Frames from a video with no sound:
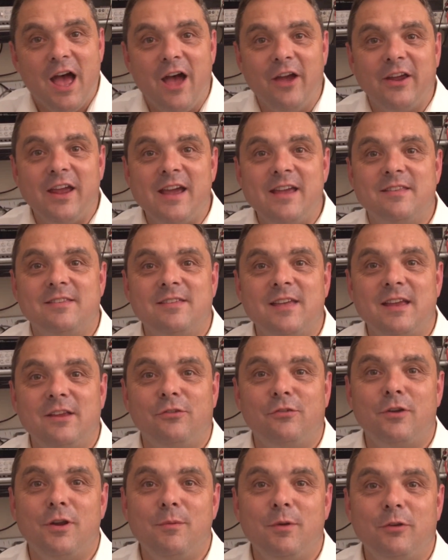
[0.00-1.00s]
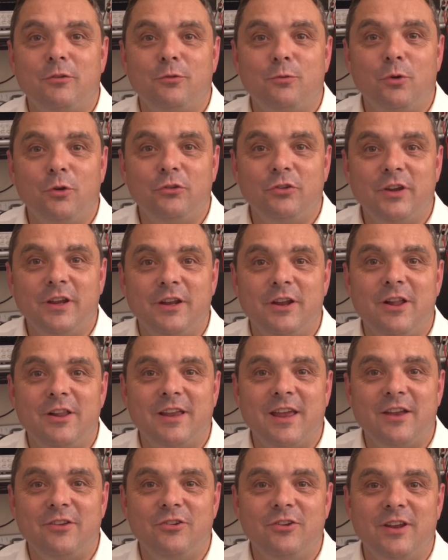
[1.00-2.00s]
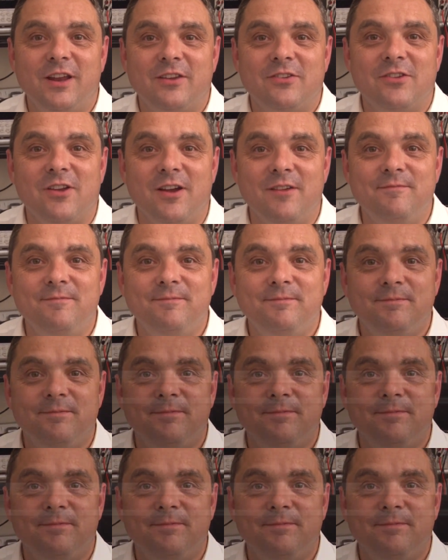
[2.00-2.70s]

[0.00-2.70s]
Okay, thanks very much for watching, and I'll catch you next time.